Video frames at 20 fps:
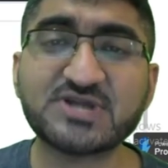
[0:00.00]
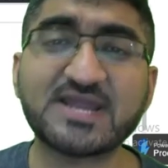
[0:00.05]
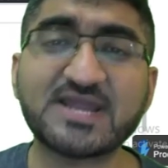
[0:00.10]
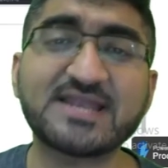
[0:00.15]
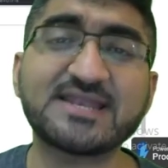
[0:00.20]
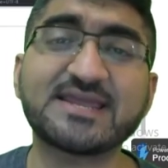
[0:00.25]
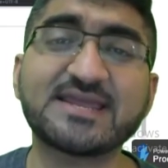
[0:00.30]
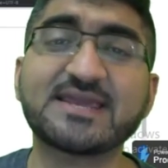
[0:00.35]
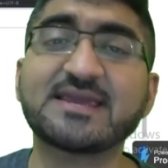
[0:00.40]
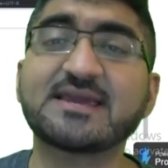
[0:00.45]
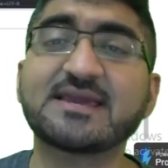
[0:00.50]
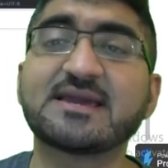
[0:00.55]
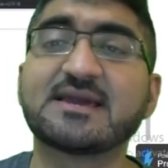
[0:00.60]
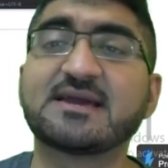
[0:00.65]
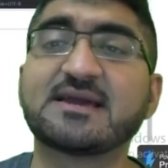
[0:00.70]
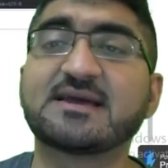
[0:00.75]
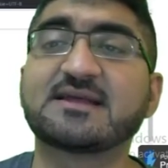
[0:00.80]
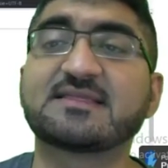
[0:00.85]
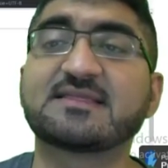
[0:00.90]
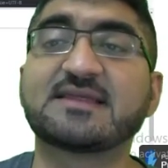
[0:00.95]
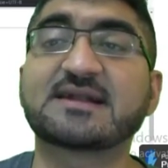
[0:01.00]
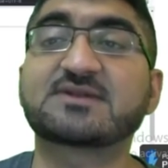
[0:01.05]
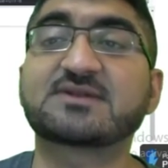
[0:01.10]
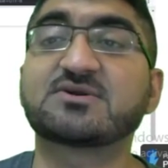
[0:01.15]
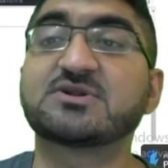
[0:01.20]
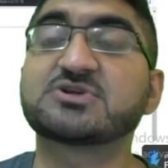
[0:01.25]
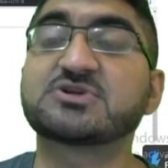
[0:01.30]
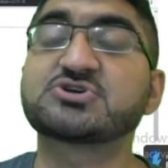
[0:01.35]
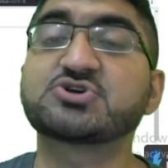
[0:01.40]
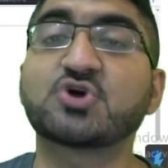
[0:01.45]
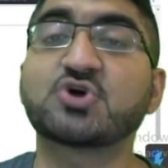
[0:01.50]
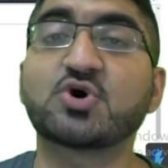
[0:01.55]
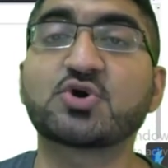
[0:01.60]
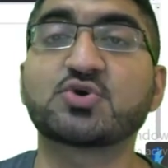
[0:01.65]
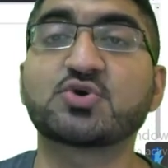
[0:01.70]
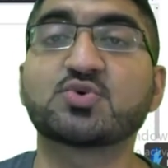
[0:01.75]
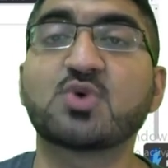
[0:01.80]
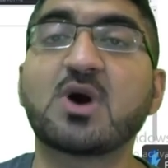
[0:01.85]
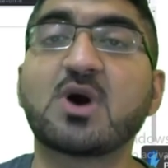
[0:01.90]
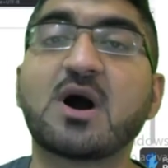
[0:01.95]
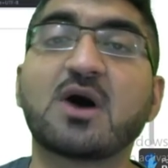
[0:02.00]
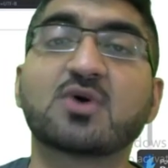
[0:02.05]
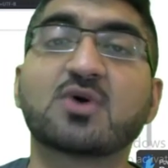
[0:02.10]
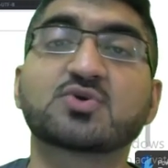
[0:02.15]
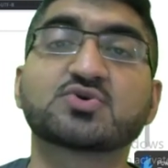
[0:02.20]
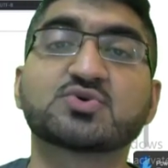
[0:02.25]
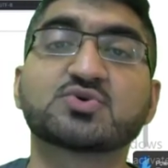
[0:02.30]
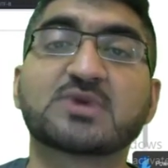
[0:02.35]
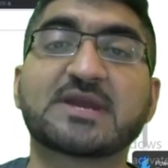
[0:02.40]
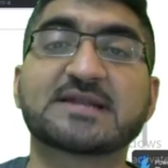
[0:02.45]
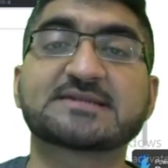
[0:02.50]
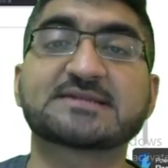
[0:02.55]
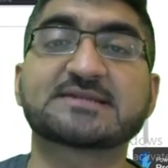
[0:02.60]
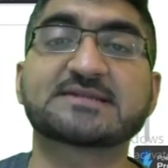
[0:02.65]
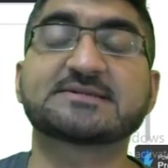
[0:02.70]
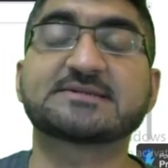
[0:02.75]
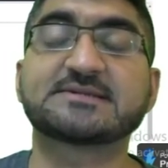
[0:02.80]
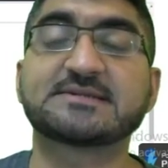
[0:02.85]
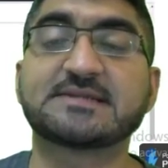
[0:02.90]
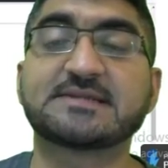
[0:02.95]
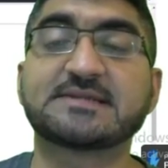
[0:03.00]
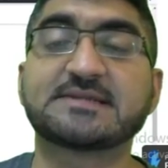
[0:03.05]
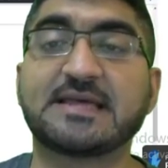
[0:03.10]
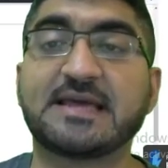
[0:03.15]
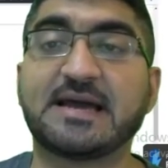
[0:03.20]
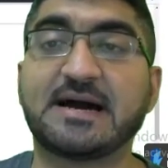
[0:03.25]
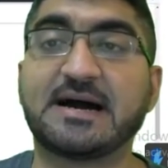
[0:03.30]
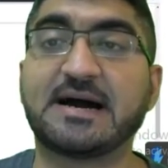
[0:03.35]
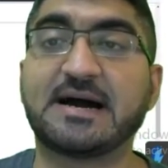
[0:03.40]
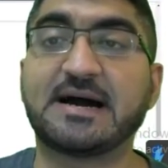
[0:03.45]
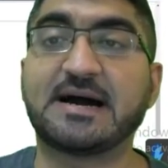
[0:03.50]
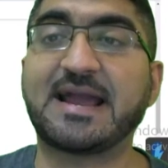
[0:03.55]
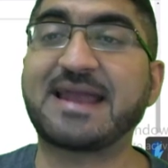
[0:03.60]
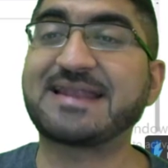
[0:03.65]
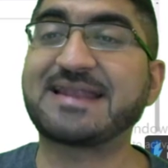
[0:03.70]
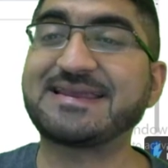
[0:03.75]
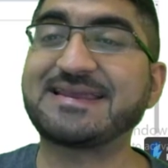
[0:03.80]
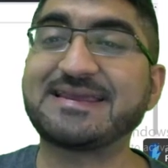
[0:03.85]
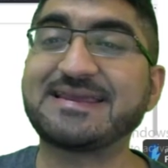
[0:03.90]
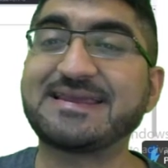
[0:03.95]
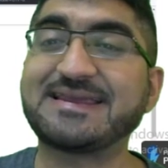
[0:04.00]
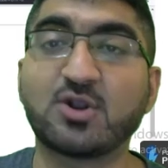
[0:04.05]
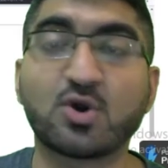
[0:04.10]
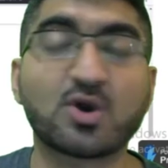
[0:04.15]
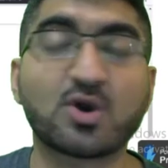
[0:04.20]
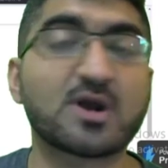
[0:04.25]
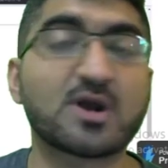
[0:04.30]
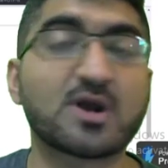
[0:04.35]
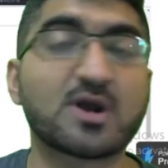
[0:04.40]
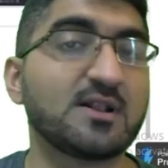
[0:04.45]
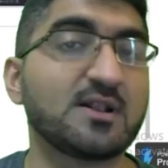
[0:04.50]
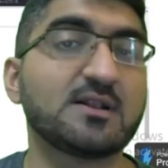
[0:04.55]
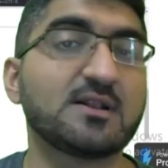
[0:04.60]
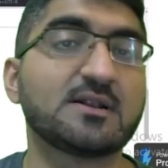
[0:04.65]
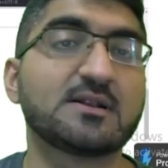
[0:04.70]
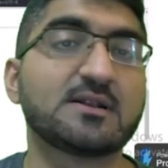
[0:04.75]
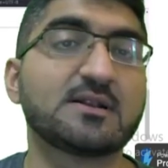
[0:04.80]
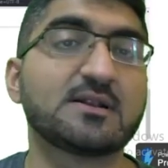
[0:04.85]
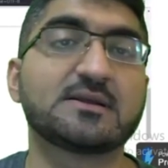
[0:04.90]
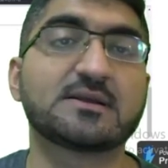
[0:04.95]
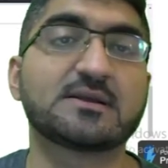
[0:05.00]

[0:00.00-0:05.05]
training that will show you how to get any local